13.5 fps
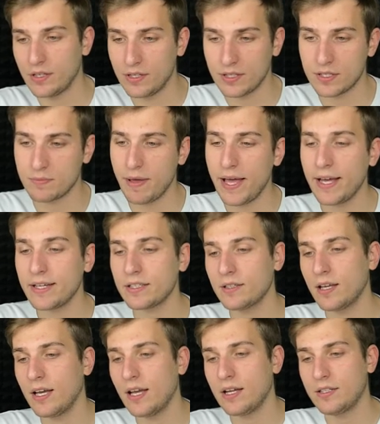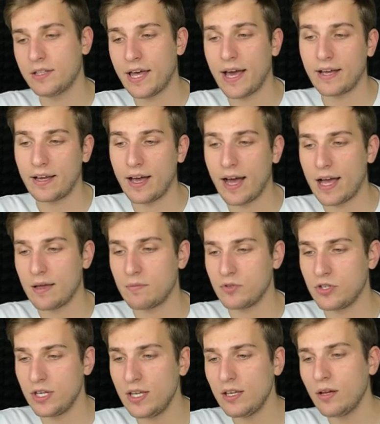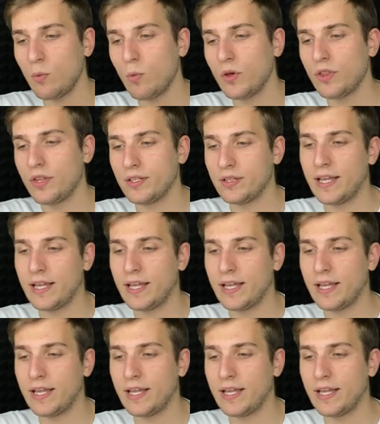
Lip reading: Inspect, tag img with